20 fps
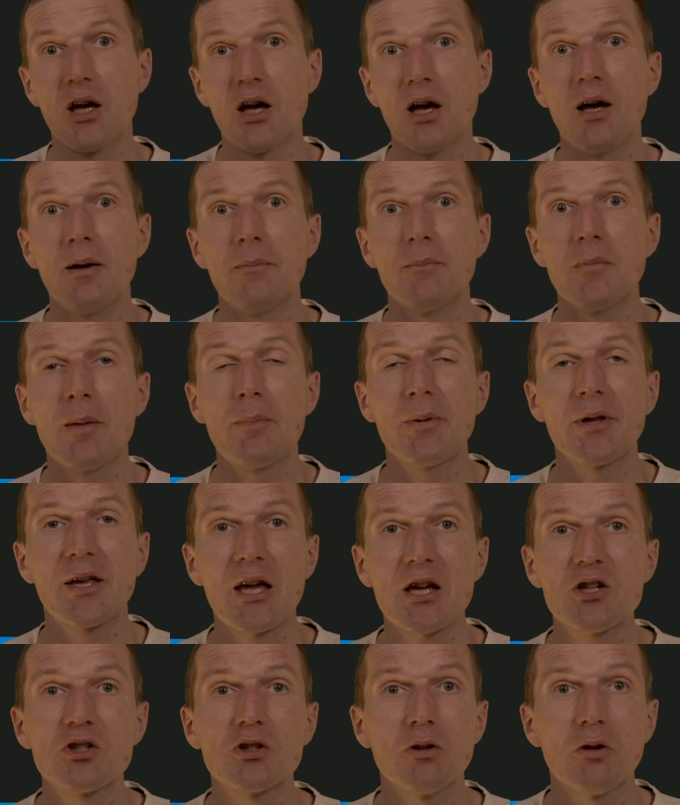um,
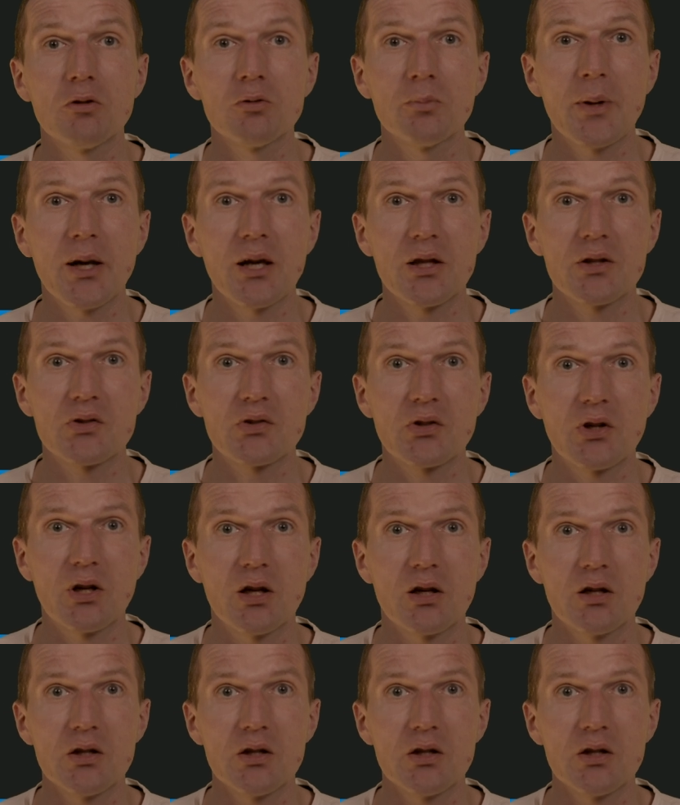application load balancer